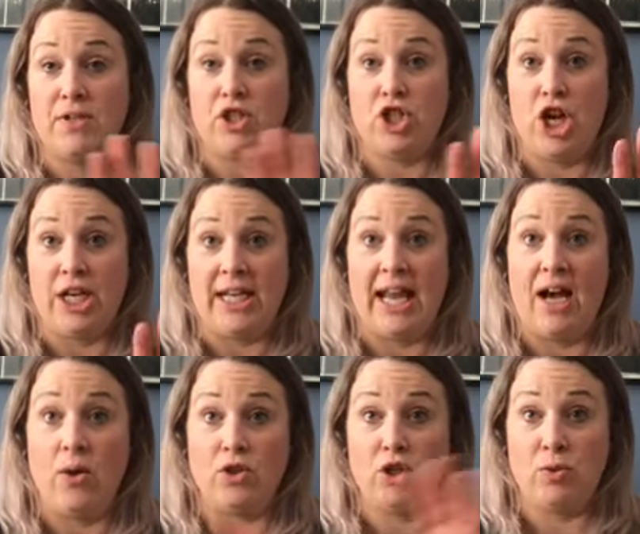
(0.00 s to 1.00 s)
journey
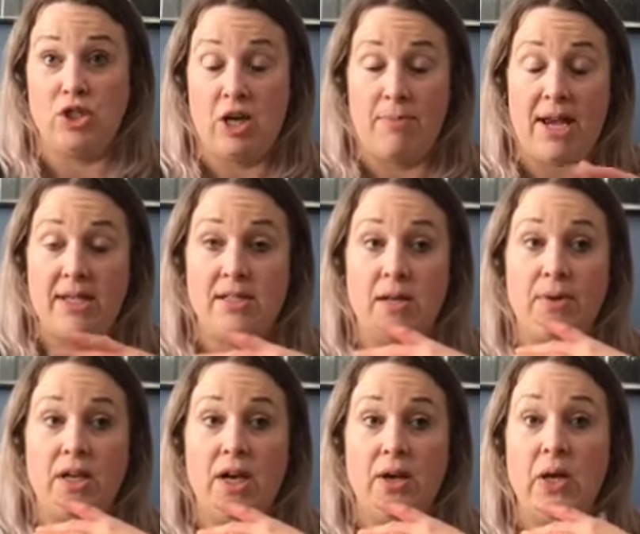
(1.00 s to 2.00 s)
now. She was Gemma
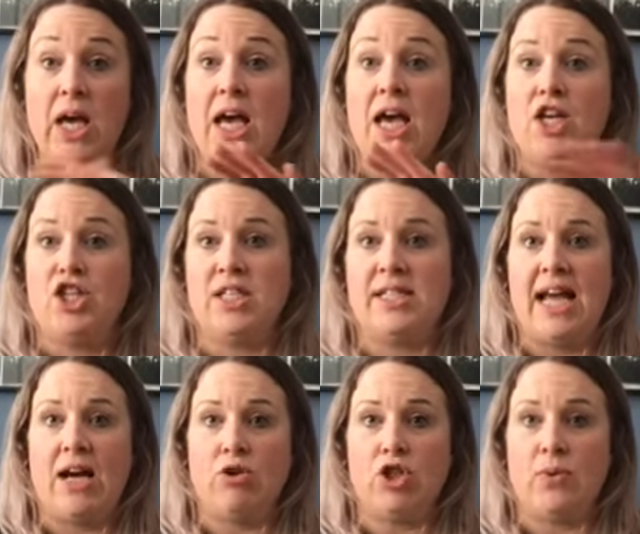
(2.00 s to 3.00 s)
SW. She's
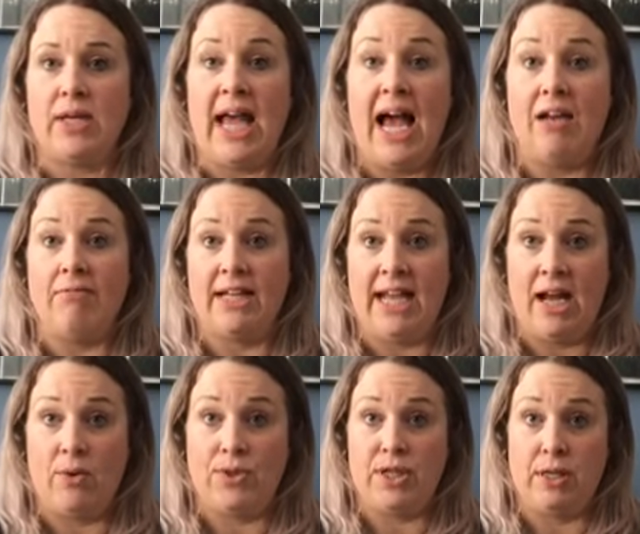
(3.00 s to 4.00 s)
now doing calorie
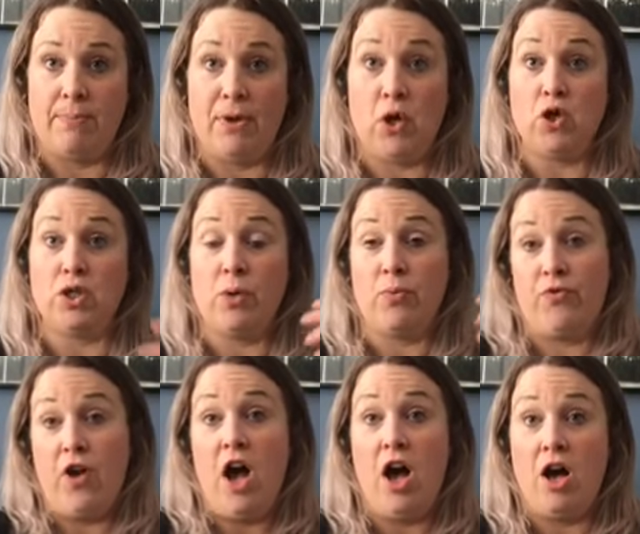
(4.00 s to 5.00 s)
counting because
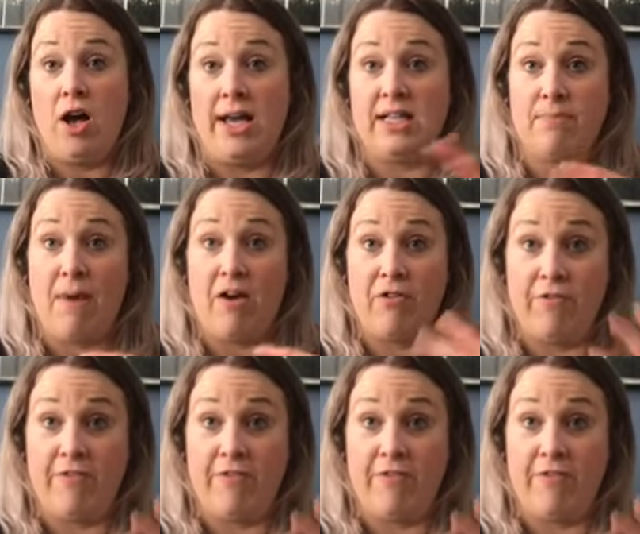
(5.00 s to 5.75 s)
for her it's about